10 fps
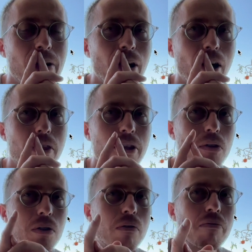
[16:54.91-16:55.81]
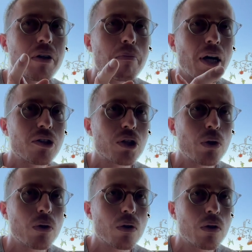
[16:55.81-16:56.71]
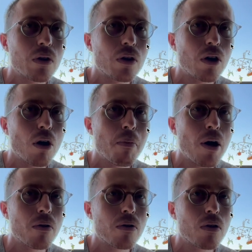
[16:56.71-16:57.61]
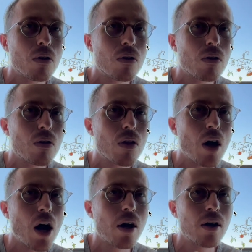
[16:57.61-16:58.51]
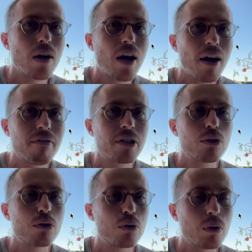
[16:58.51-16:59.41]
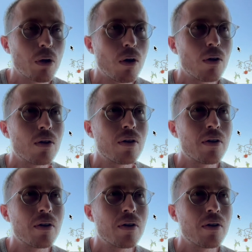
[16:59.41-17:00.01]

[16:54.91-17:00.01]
I think there's something magical about not having to do it all,